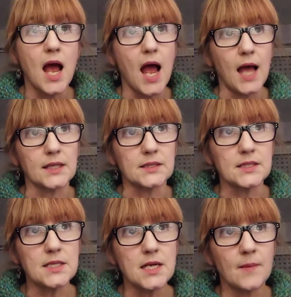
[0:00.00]

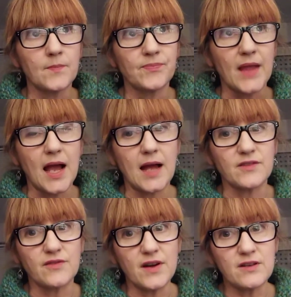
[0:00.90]
and I have
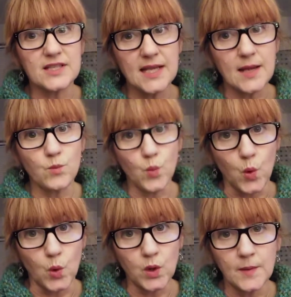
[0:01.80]
the very same
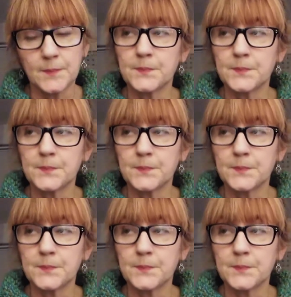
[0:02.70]
wool